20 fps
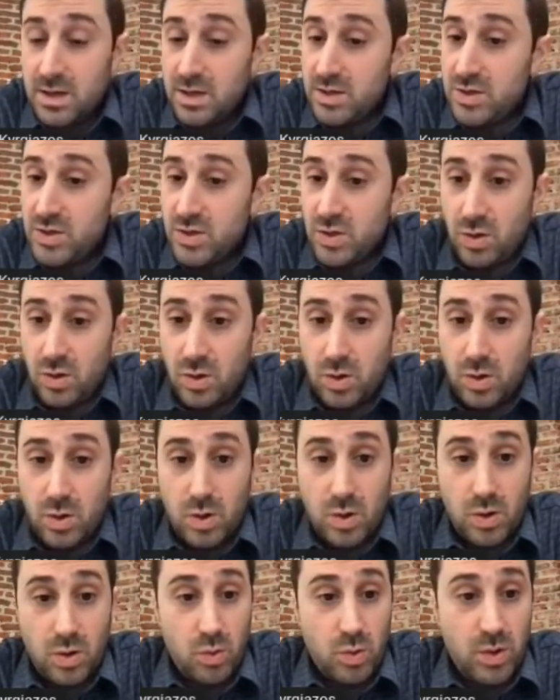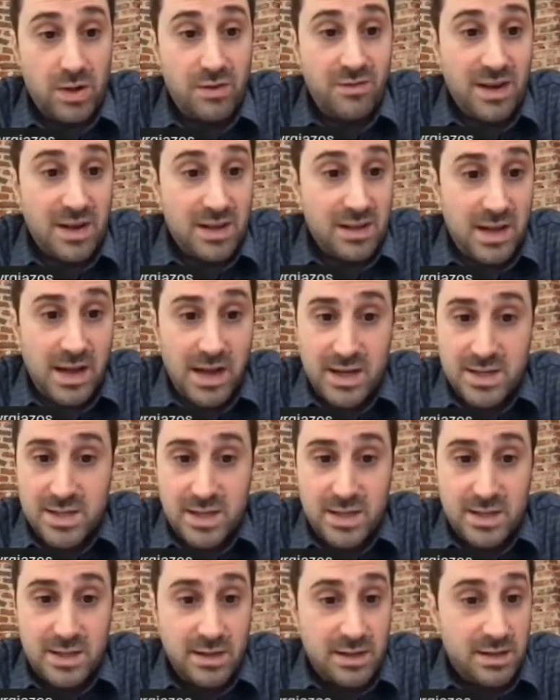So we quantize
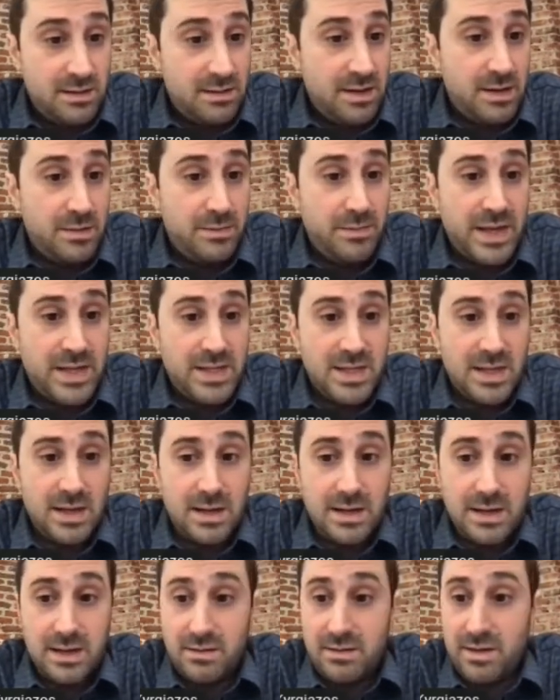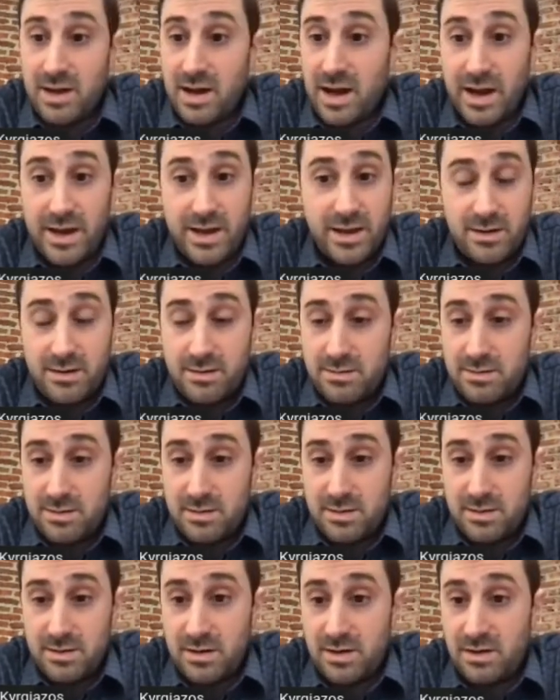it, and then basically the higher
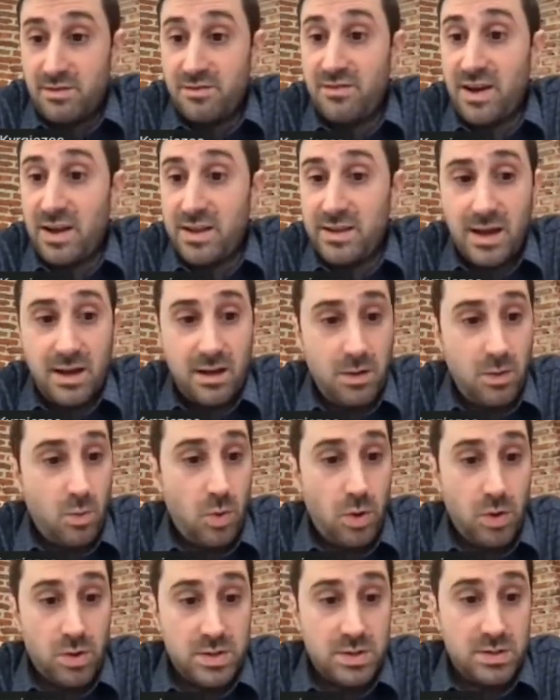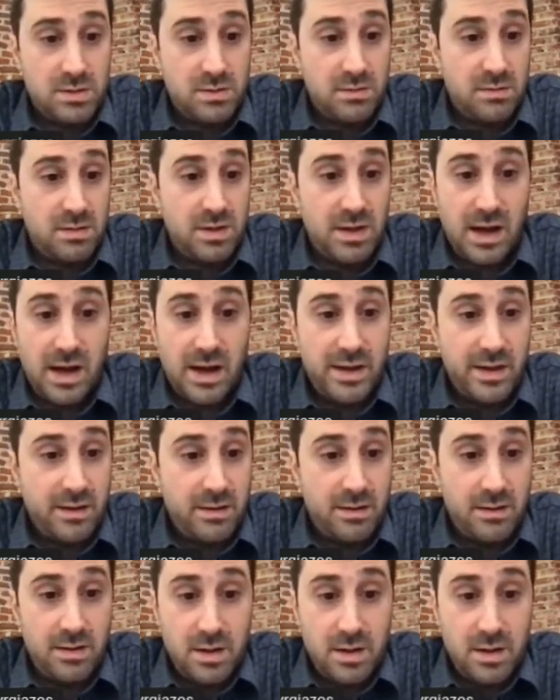QVADA was the higher